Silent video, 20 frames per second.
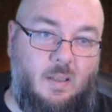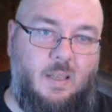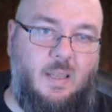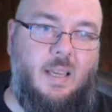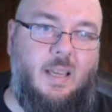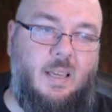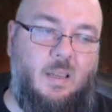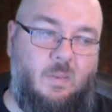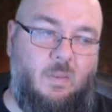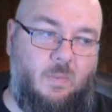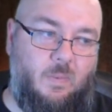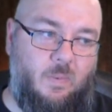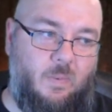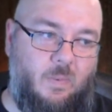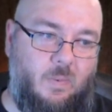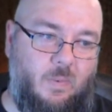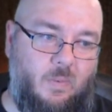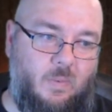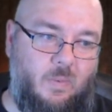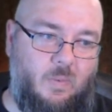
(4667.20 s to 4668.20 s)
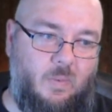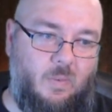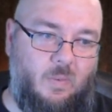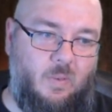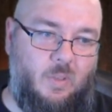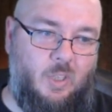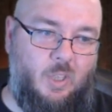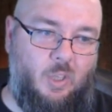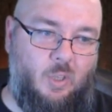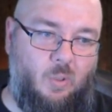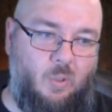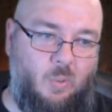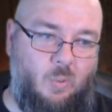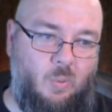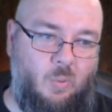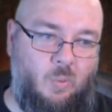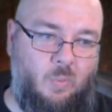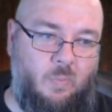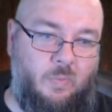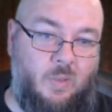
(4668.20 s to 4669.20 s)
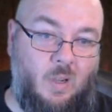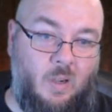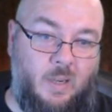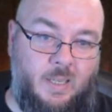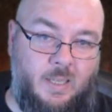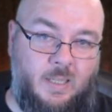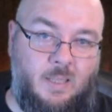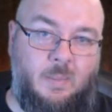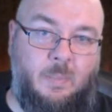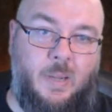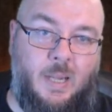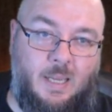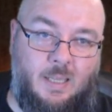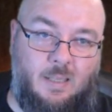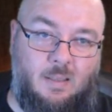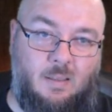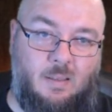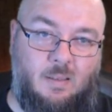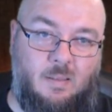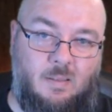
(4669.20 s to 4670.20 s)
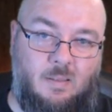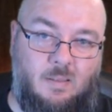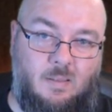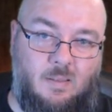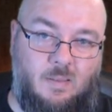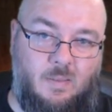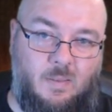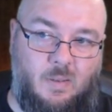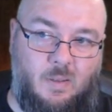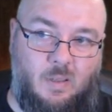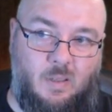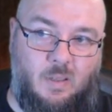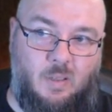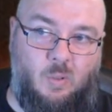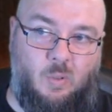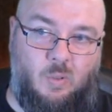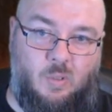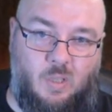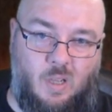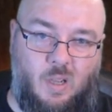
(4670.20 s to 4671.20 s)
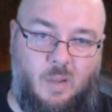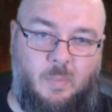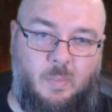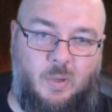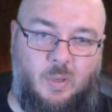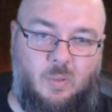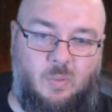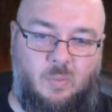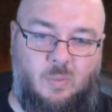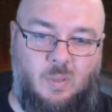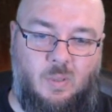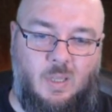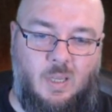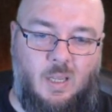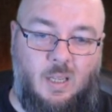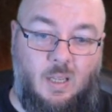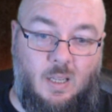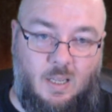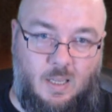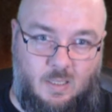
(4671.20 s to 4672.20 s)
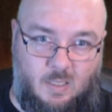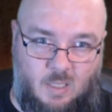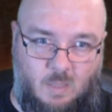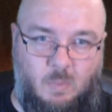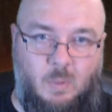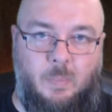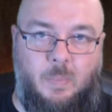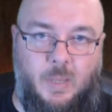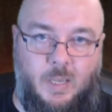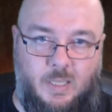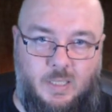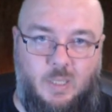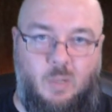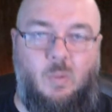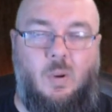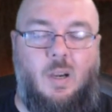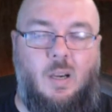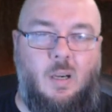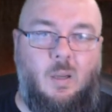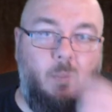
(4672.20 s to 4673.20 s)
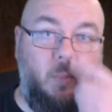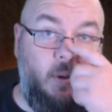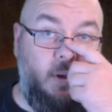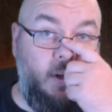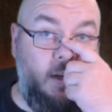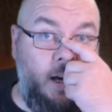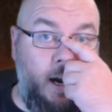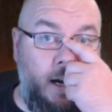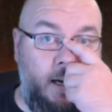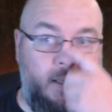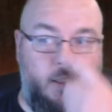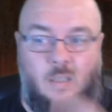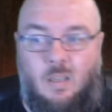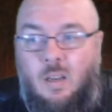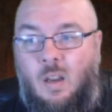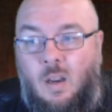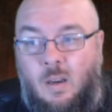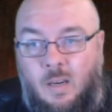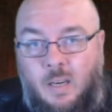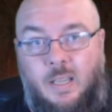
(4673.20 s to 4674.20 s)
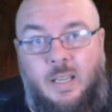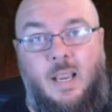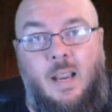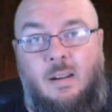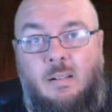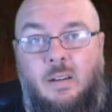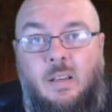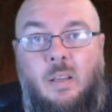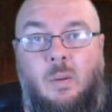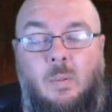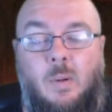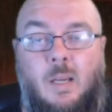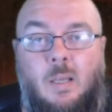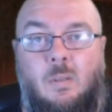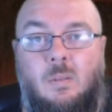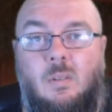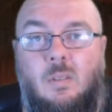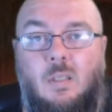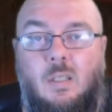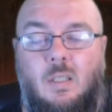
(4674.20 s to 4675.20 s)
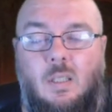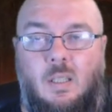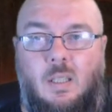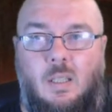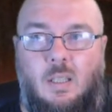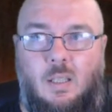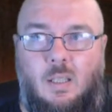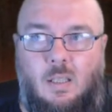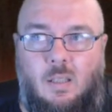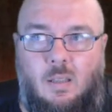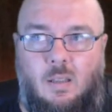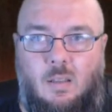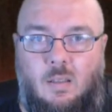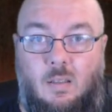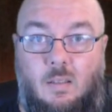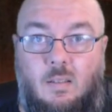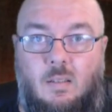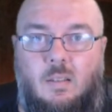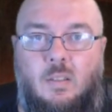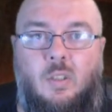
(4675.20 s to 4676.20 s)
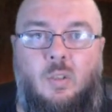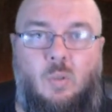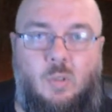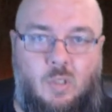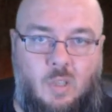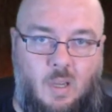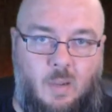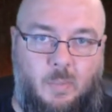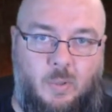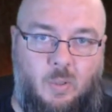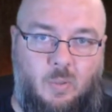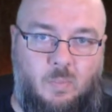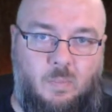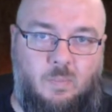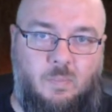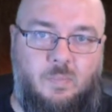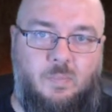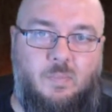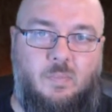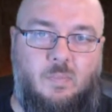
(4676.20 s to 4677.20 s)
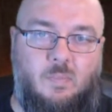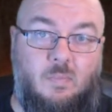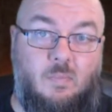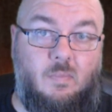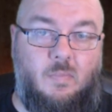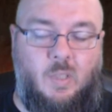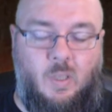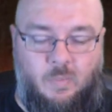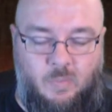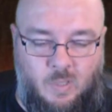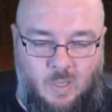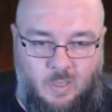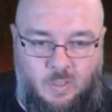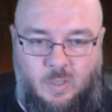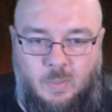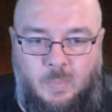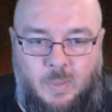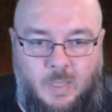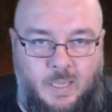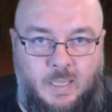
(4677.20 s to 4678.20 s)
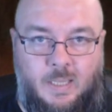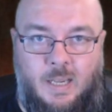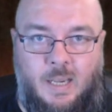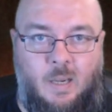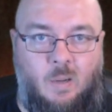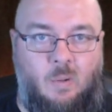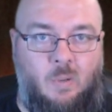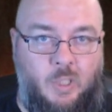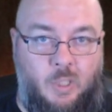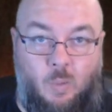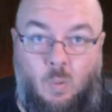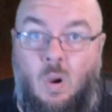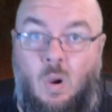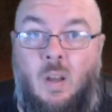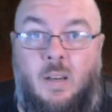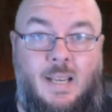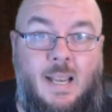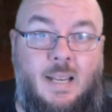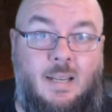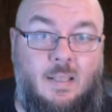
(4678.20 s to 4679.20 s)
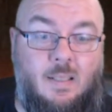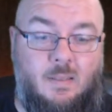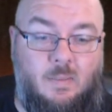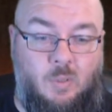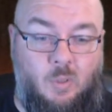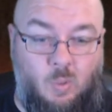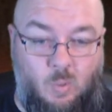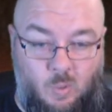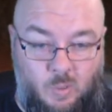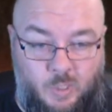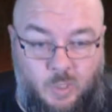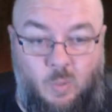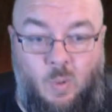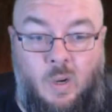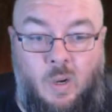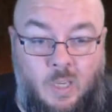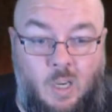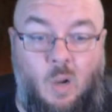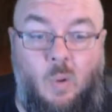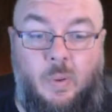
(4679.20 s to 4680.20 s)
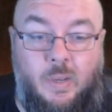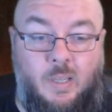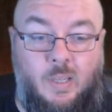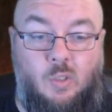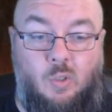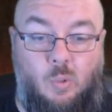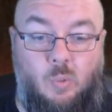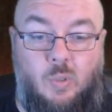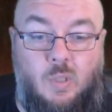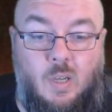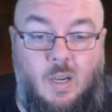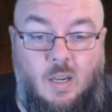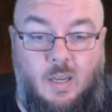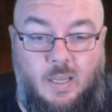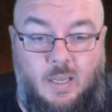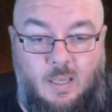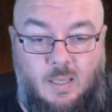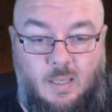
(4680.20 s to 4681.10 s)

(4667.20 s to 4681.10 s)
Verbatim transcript: If you died in the battle, your terminal, and someone picks you up and is like, "I'm going to carry you out," your terminal. You've done your bleed count. You are dead. You're you are going to die.